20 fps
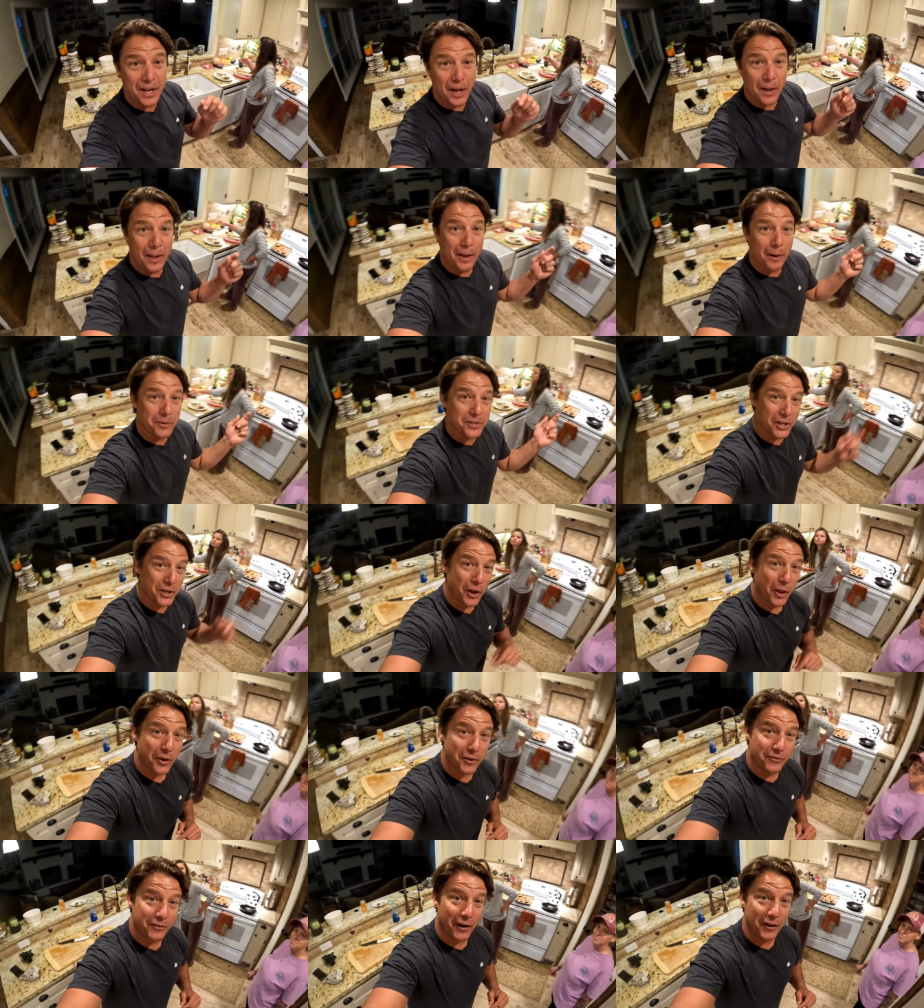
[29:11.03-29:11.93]
It was
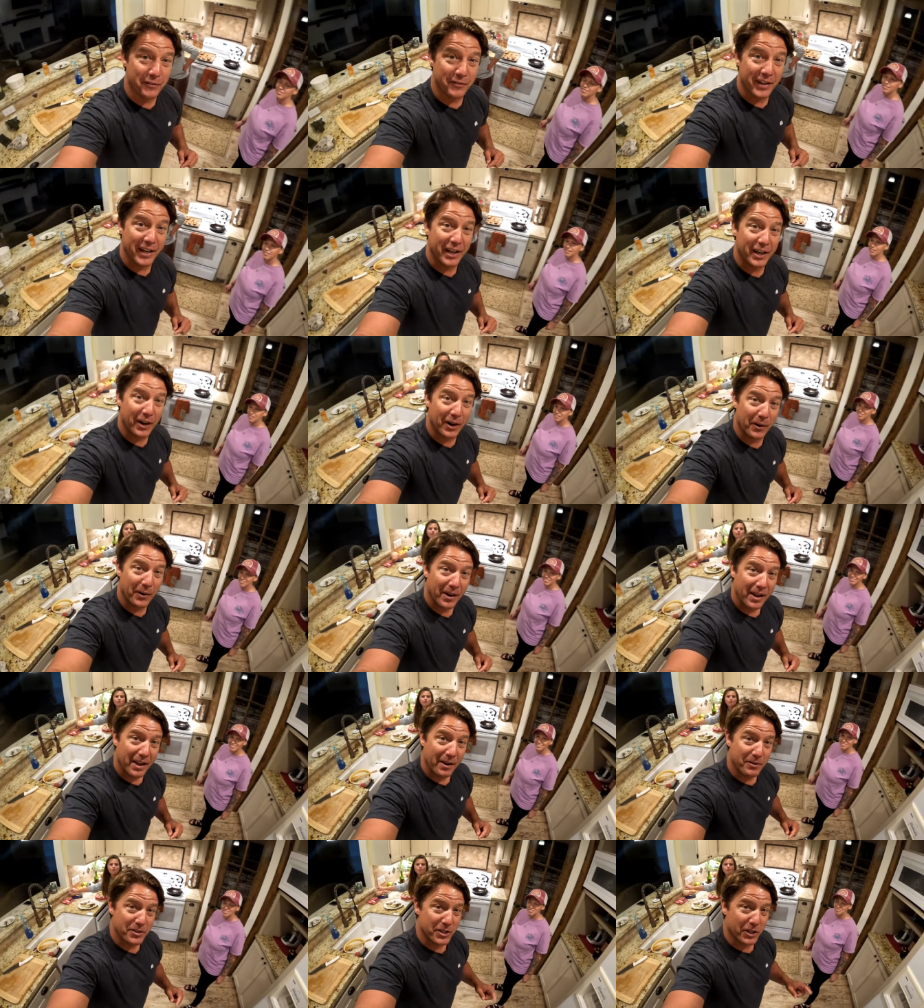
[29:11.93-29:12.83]
another fun video.
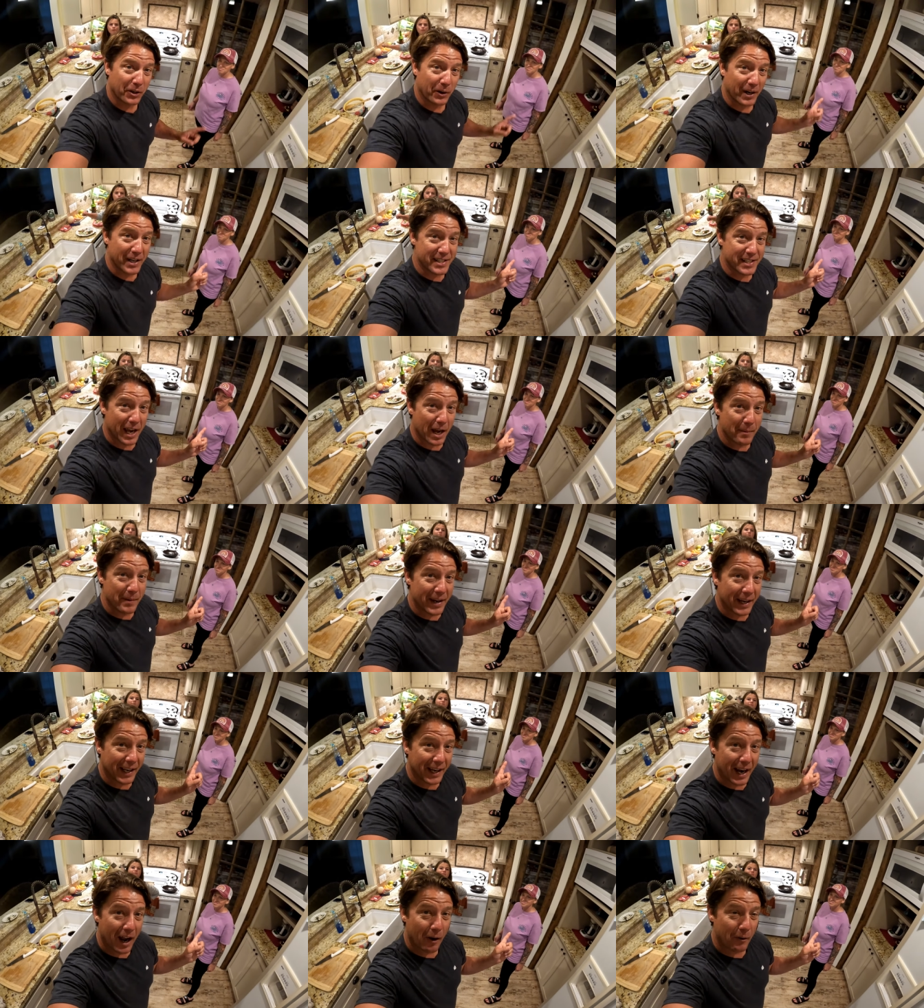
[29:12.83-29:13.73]
It was a great time
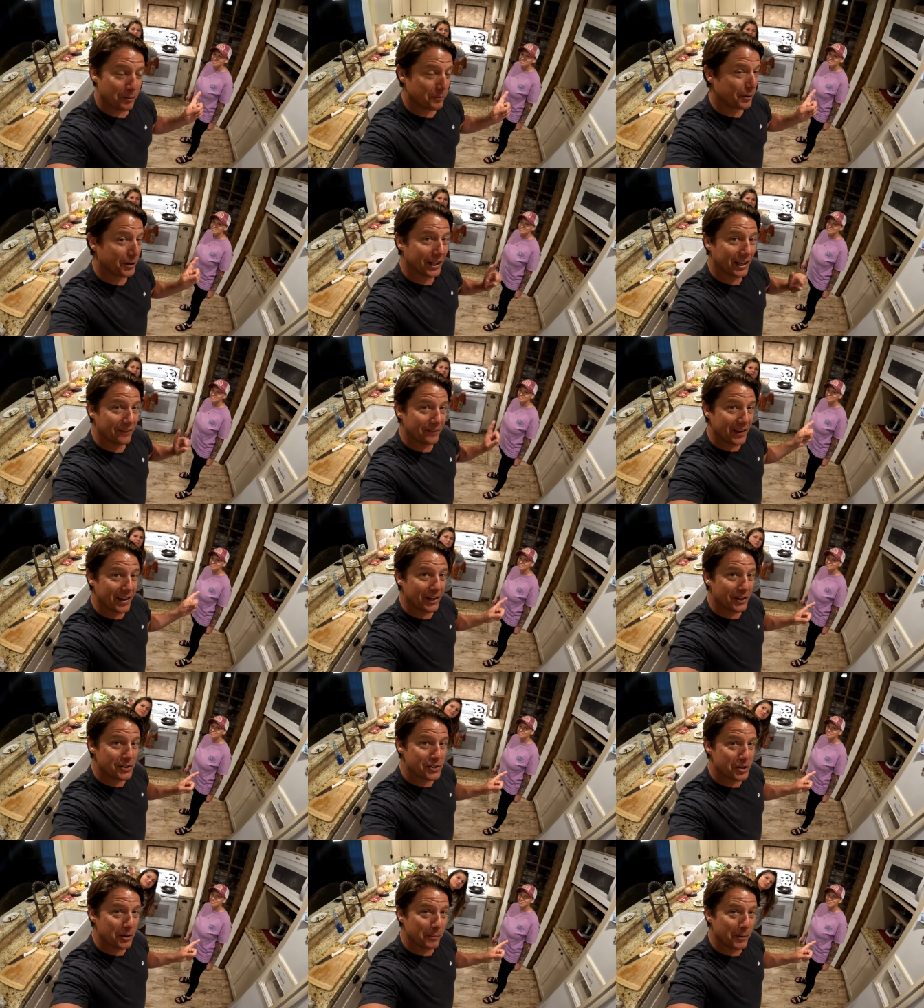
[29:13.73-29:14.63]
hanging out with Brookie. Thank
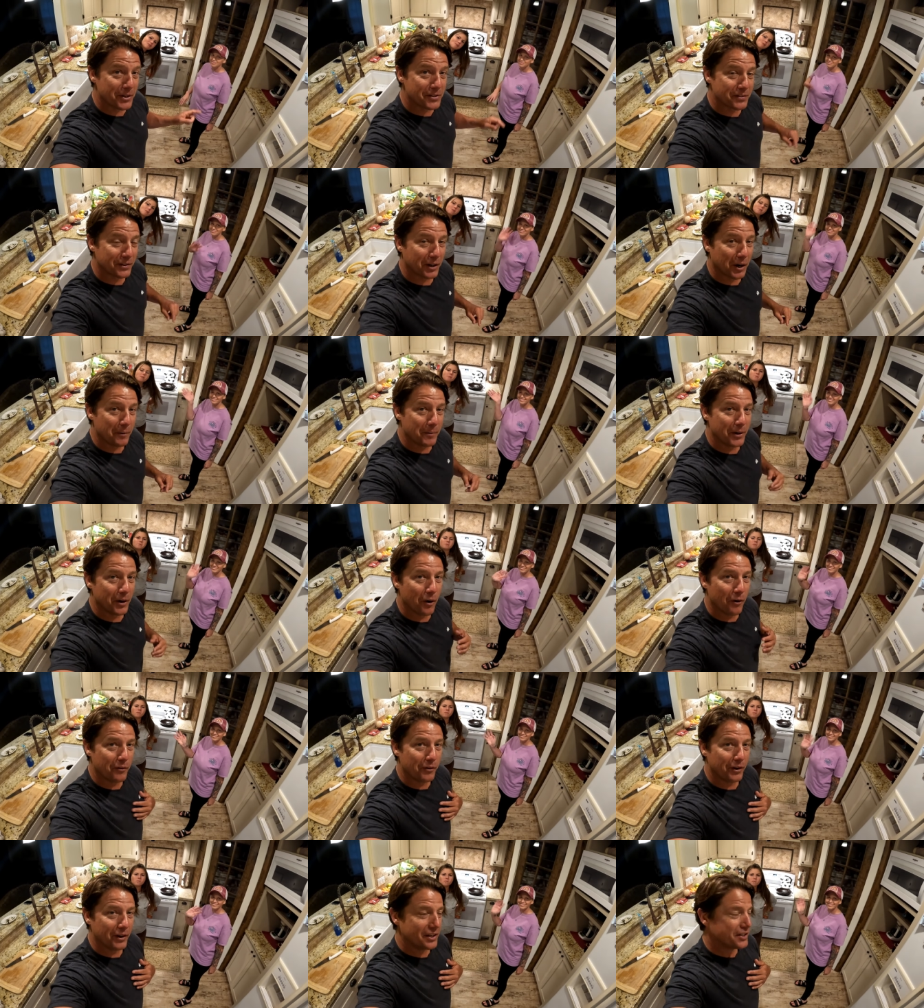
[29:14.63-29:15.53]
you so much for coming
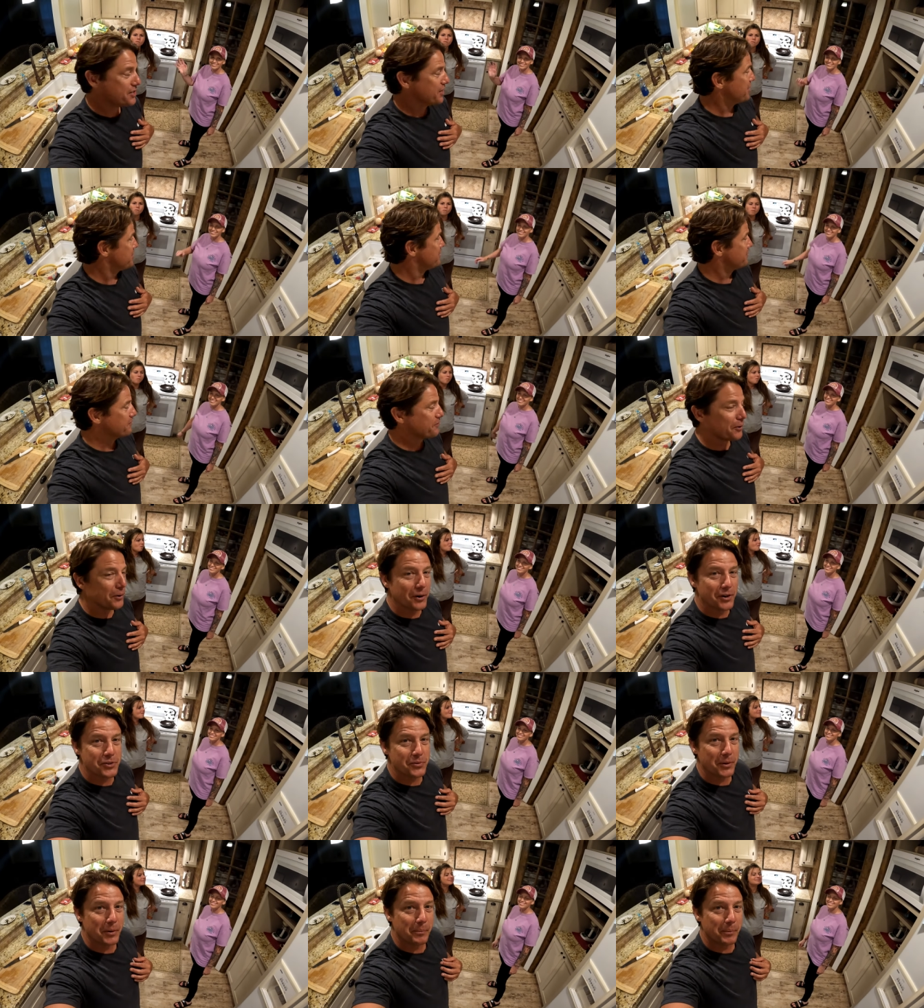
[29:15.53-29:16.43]
over and judging for
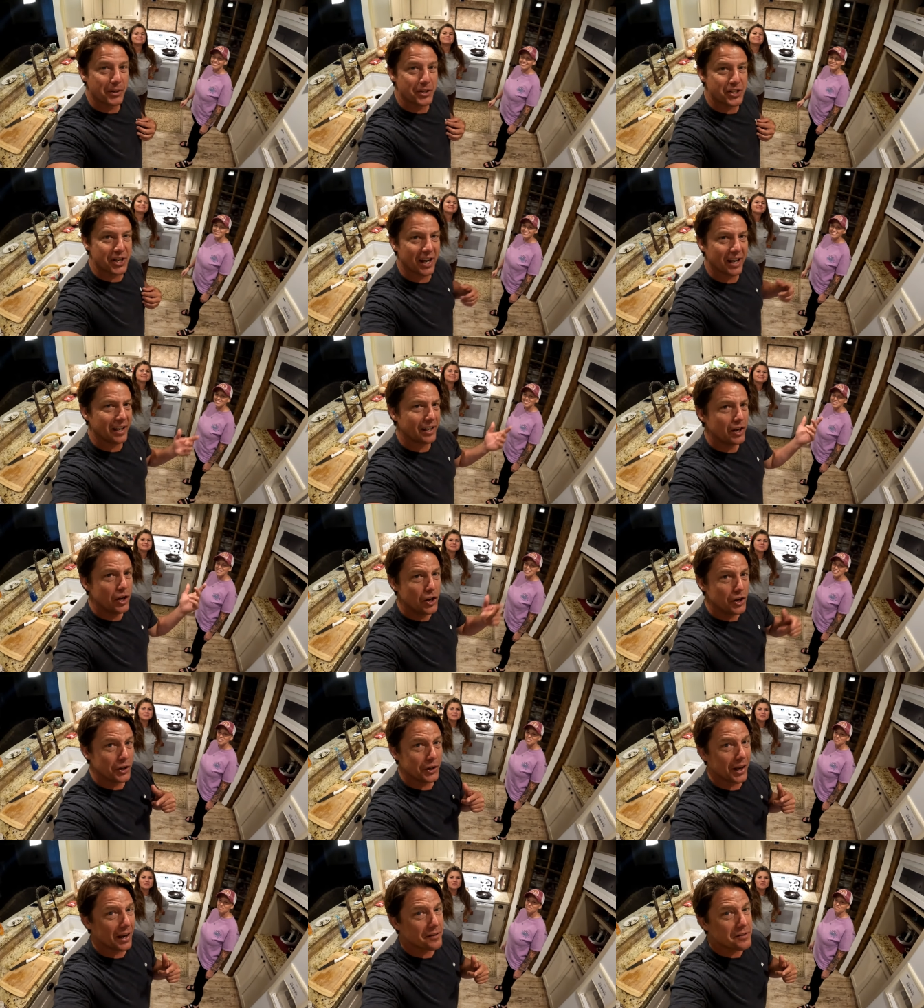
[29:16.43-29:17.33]
us. We appreciate it.
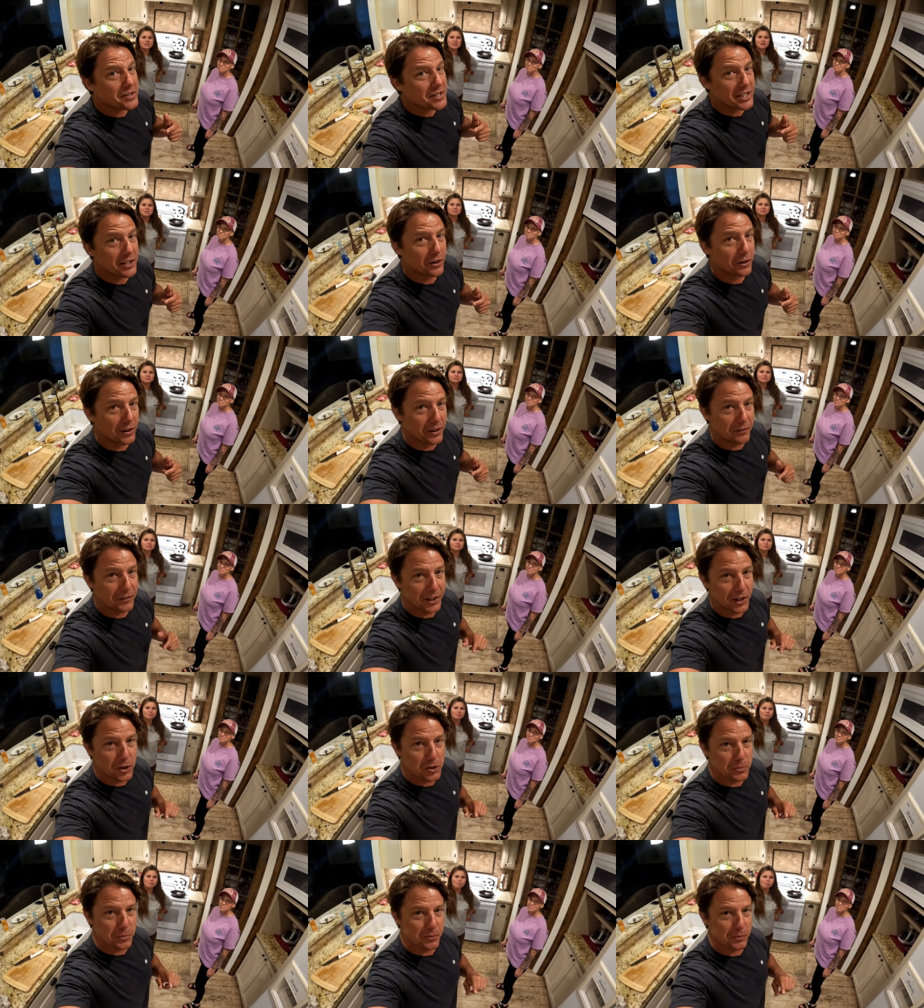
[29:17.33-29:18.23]
You guys have seen her in the
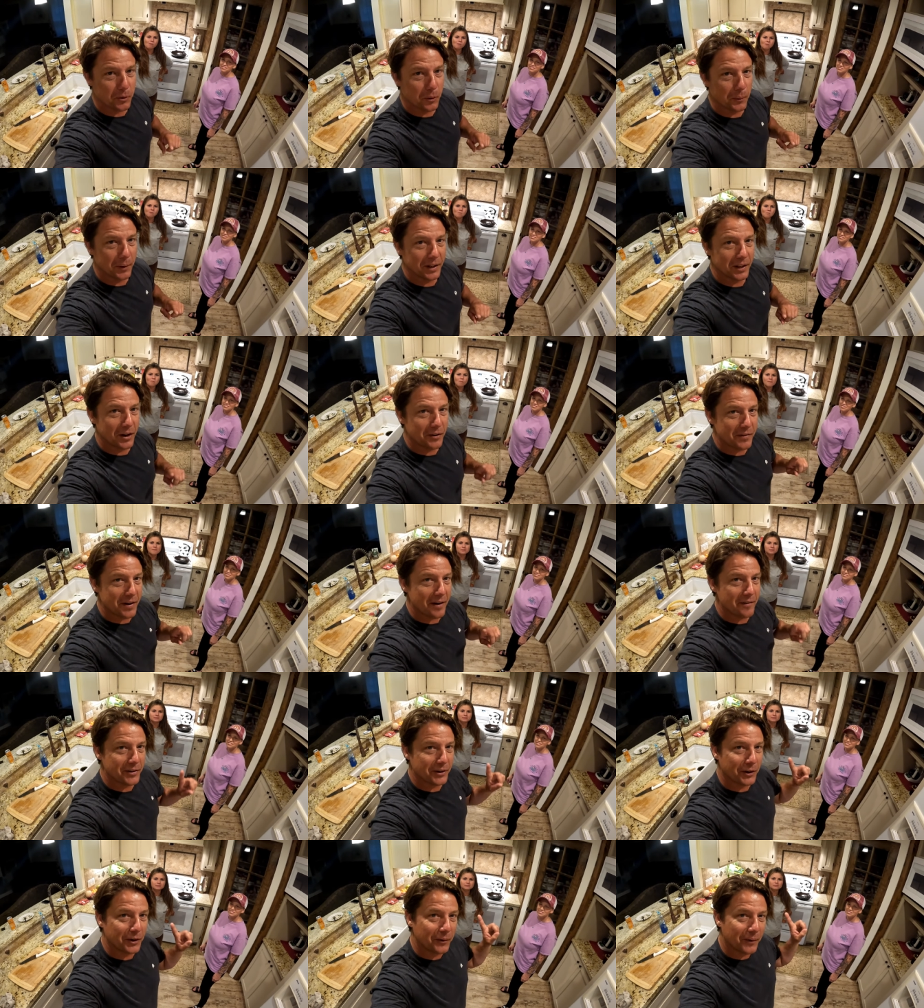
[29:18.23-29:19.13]
videos before. We love
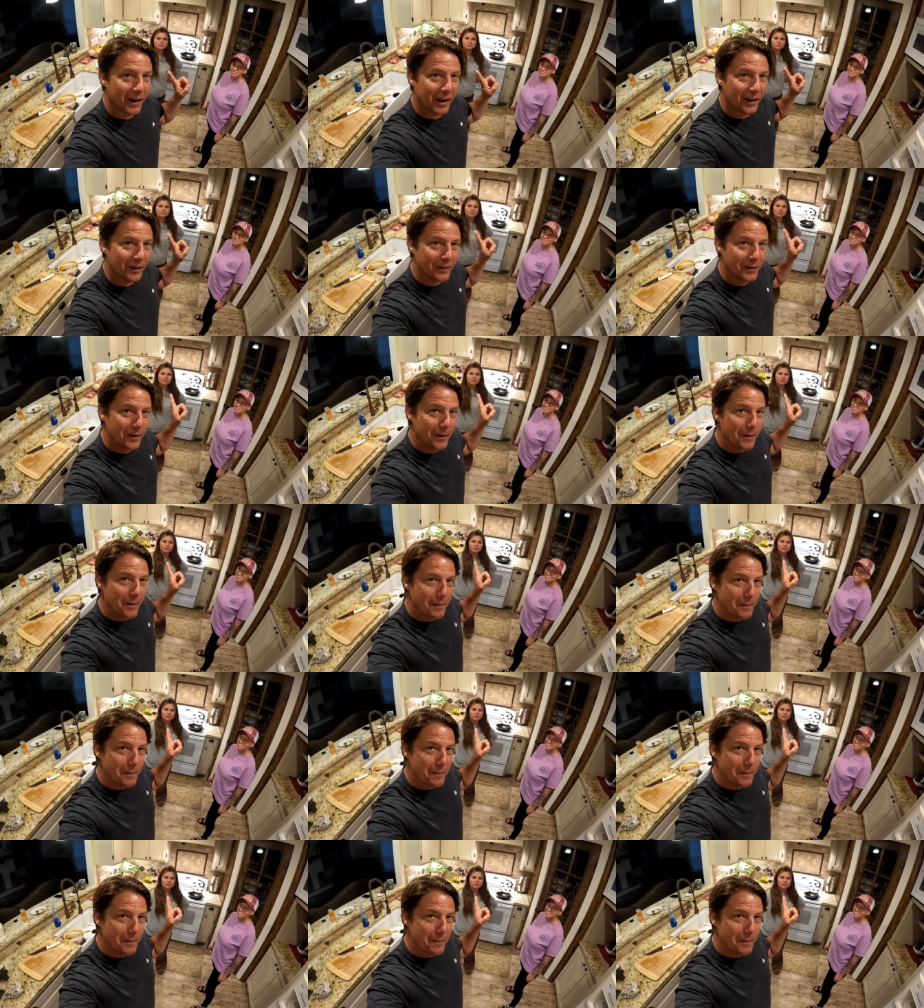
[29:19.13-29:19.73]
having her around.